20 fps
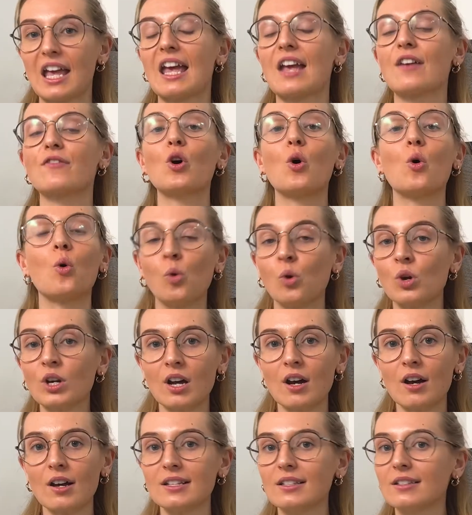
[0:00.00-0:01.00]
If you're
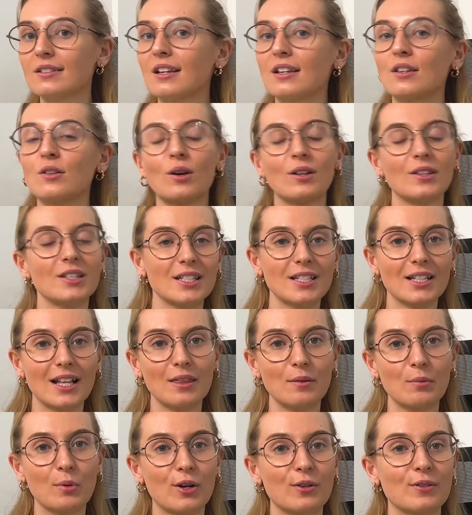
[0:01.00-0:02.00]
organised and you understand
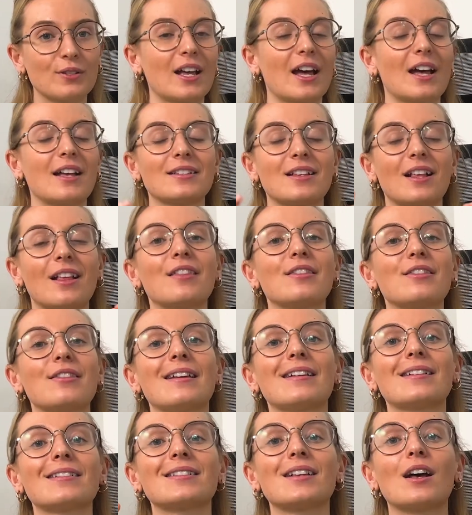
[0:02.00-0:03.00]
the process,
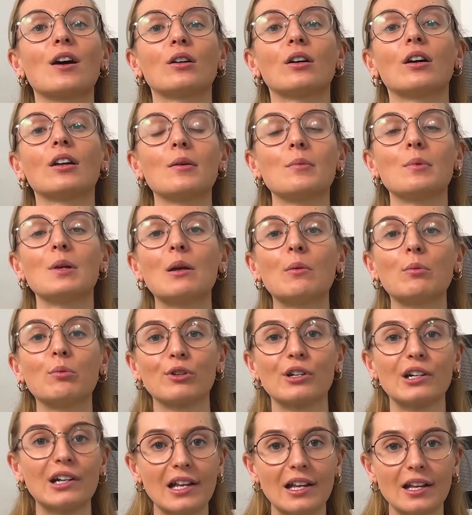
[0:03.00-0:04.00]
things are going to be a
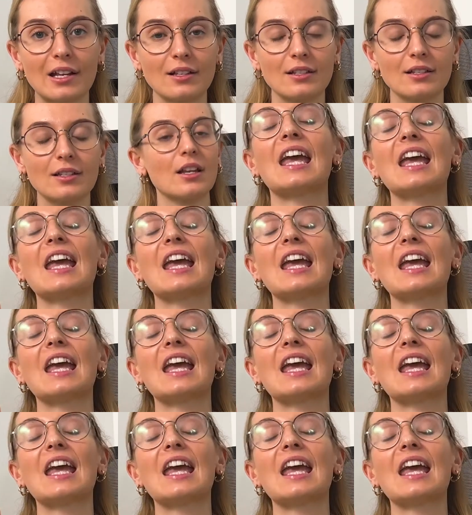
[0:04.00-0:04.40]
breeze.